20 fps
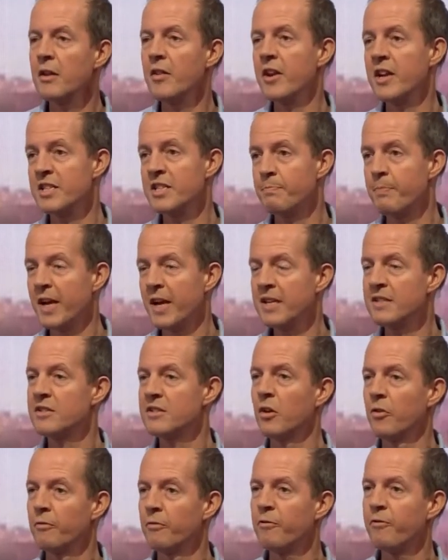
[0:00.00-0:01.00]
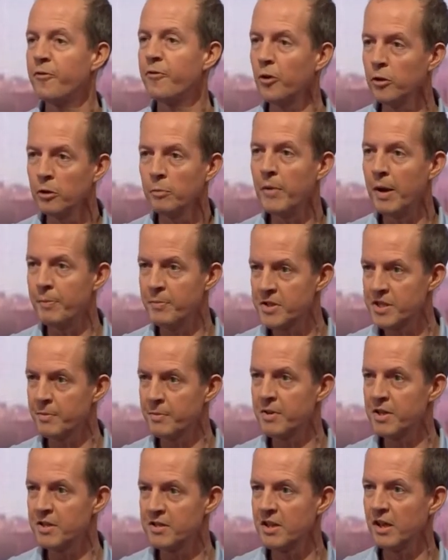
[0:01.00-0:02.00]
that is based on full
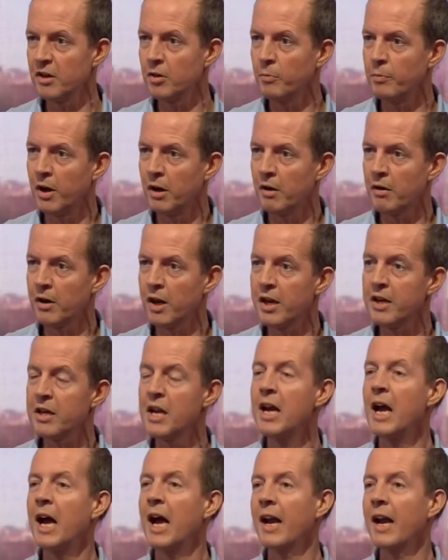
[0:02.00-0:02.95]
membership of the single market